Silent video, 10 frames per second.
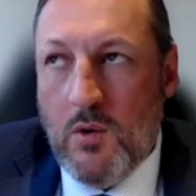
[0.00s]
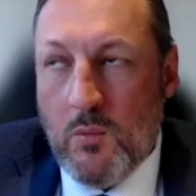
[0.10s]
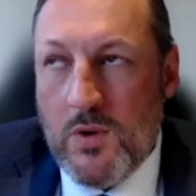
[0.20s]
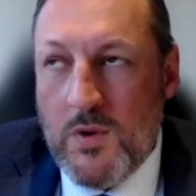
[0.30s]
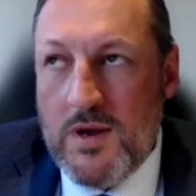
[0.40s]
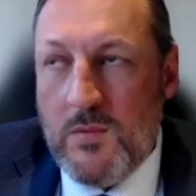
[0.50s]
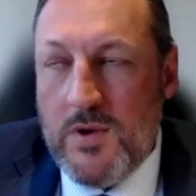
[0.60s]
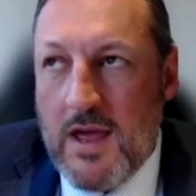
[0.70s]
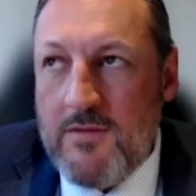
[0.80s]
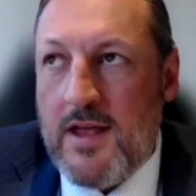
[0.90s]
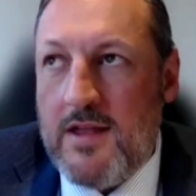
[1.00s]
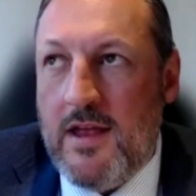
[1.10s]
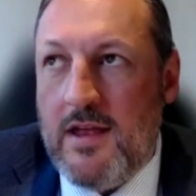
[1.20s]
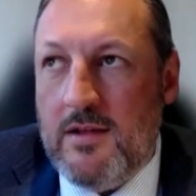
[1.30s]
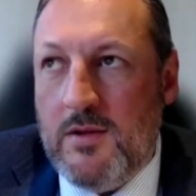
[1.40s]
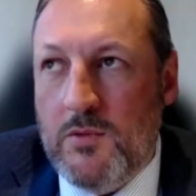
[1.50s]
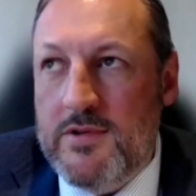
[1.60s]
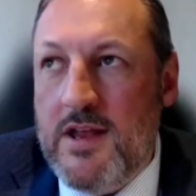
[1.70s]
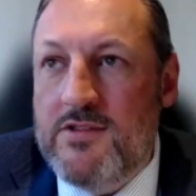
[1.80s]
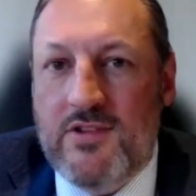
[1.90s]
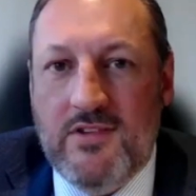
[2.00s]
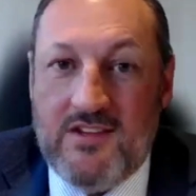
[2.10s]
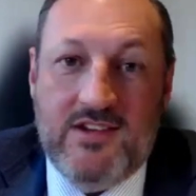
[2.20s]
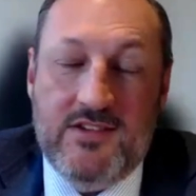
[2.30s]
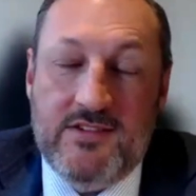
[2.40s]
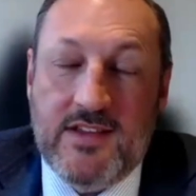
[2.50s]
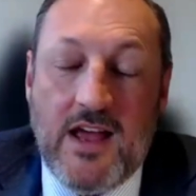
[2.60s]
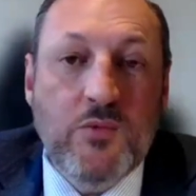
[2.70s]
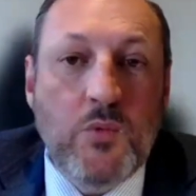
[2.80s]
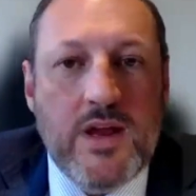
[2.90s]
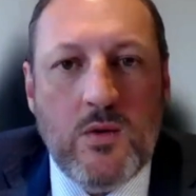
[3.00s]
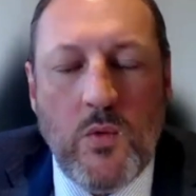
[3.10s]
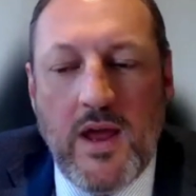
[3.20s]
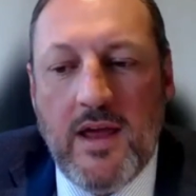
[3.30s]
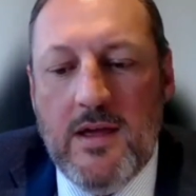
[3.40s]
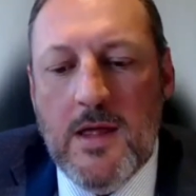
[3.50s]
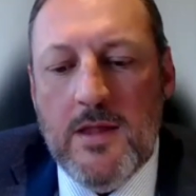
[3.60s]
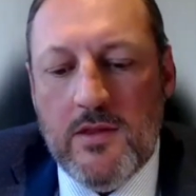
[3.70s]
we have had, there was an instance actually just last week where